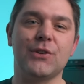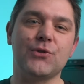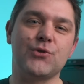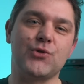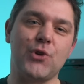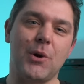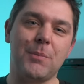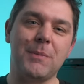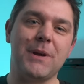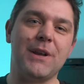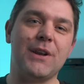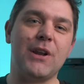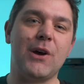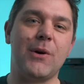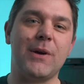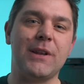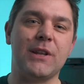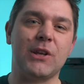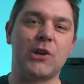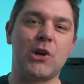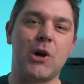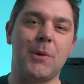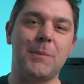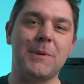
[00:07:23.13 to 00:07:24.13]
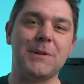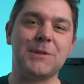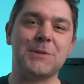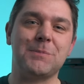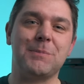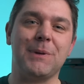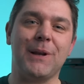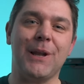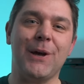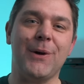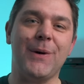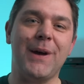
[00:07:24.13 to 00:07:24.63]
Drop me a note in the comments
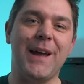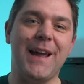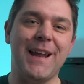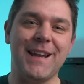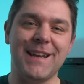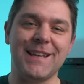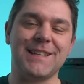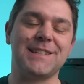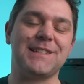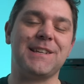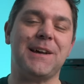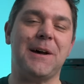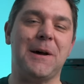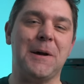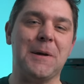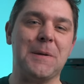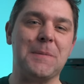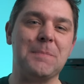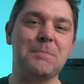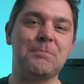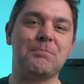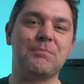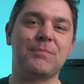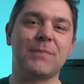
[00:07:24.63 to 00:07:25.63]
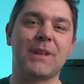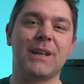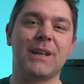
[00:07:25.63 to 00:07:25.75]
below at any time.